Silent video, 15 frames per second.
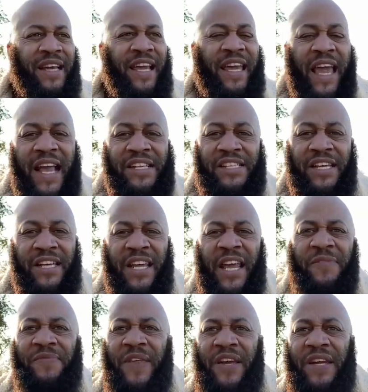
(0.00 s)
Catch it.
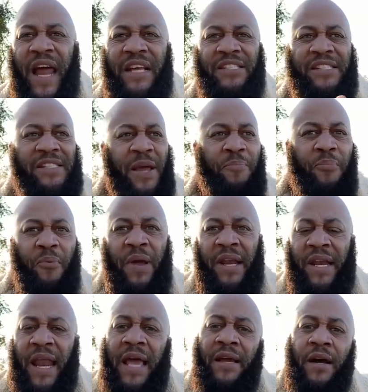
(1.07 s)
If they're not separated
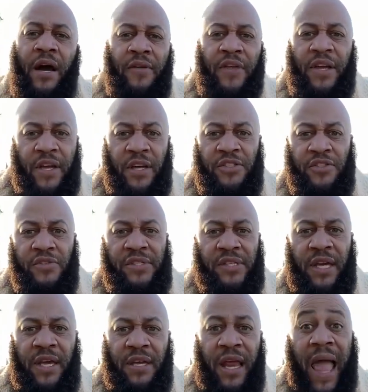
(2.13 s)
like other countries
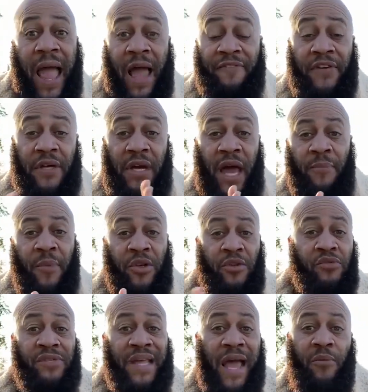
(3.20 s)
in Africa, I'm gonna
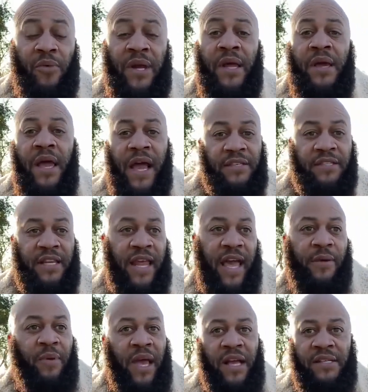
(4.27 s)
use that one as an
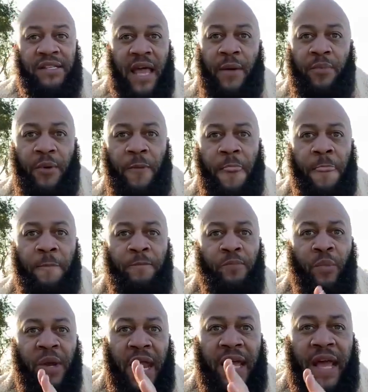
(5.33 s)
example.
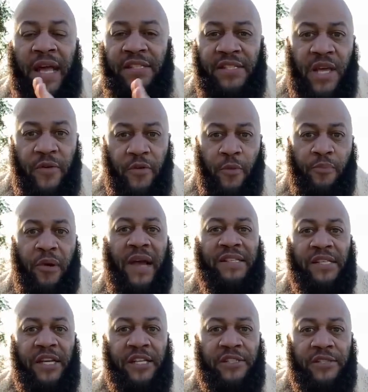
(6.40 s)
When they got several
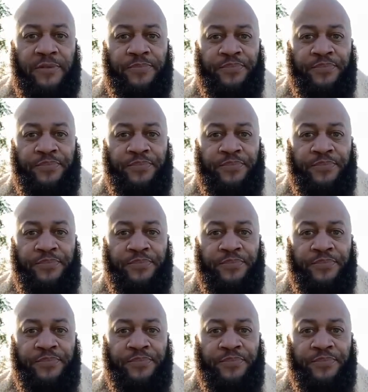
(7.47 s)
presidents,